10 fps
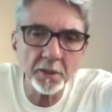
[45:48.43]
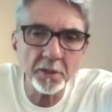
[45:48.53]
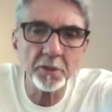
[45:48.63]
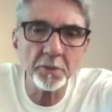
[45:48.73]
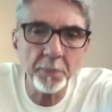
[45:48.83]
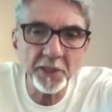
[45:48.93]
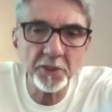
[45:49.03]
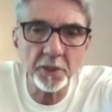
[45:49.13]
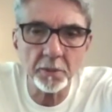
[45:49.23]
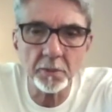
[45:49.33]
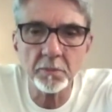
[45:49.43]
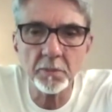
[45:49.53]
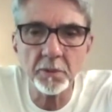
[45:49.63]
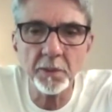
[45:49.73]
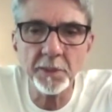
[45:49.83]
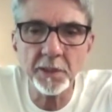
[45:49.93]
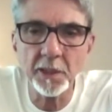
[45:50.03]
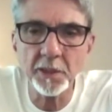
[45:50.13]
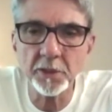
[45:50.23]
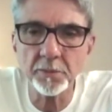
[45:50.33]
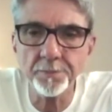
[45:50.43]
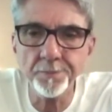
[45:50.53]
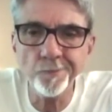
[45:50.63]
spatial limitation,